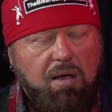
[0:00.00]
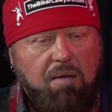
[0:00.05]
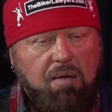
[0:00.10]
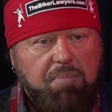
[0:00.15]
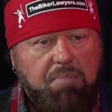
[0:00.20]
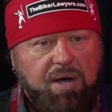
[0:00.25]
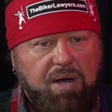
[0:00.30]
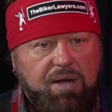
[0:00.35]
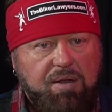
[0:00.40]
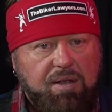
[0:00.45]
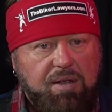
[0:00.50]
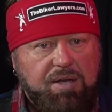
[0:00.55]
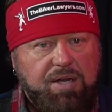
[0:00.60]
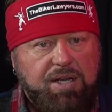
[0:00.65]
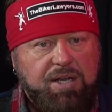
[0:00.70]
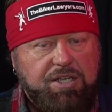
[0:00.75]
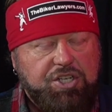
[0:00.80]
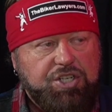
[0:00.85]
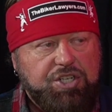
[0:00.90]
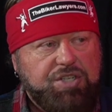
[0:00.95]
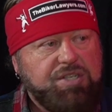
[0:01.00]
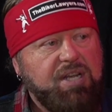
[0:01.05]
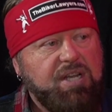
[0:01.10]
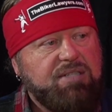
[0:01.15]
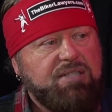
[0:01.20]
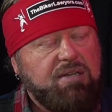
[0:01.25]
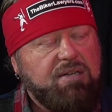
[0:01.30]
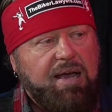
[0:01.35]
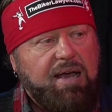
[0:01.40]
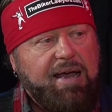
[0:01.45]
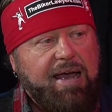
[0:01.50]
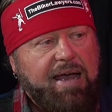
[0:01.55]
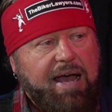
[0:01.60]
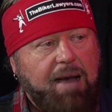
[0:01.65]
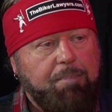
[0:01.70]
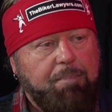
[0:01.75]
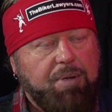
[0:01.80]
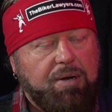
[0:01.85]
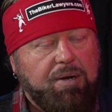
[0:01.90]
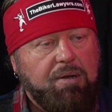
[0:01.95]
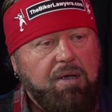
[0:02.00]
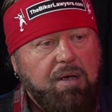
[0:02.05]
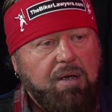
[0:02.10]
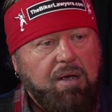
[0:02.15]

But it just doesn't happen.